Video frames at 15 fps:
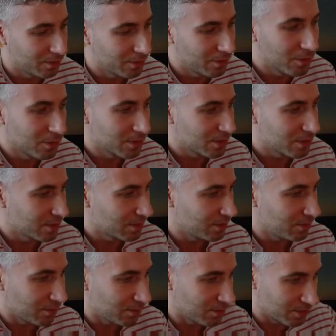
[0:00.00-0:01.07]
you use,
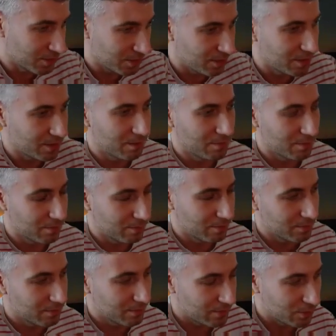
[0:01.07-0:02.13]
you see the
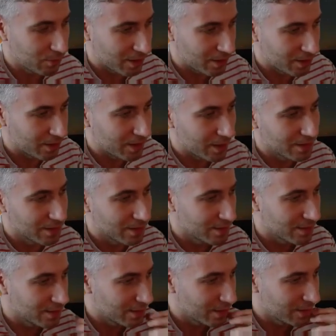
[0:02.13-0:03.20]
20
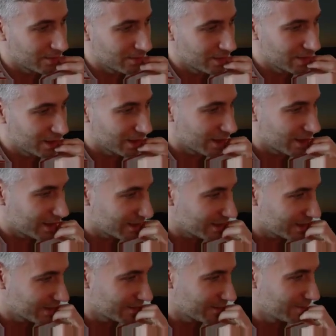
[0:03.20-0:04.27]
cases instead of the 10
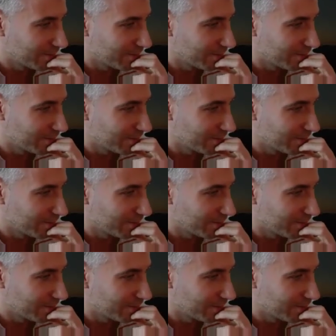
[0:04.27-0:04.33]
cases.